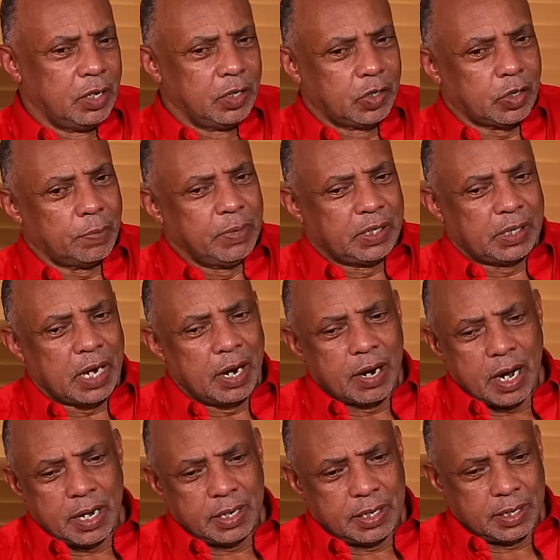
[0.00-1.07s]
So I said, all
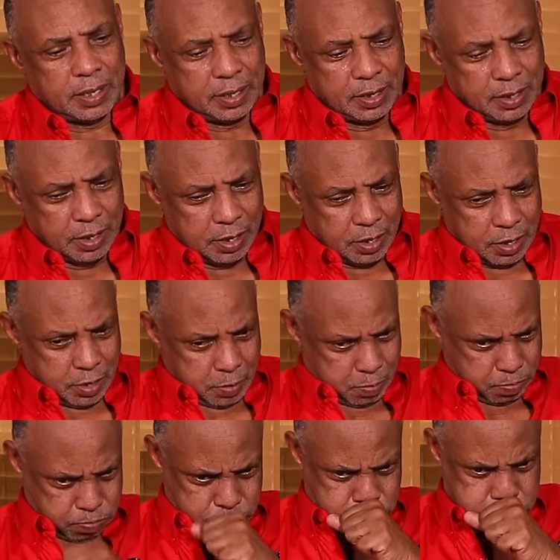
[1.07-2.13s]
right.
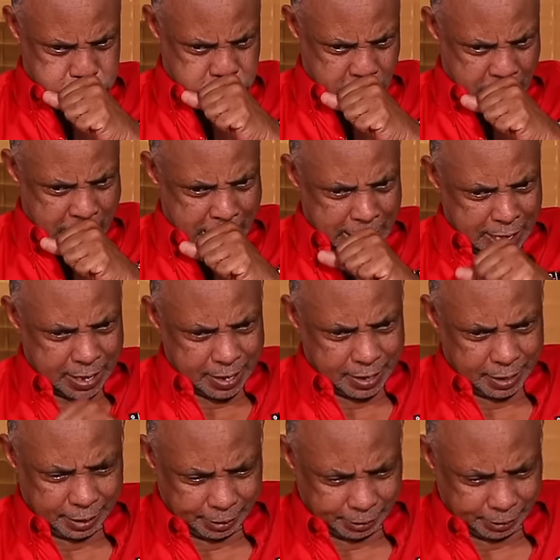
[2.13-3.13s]
And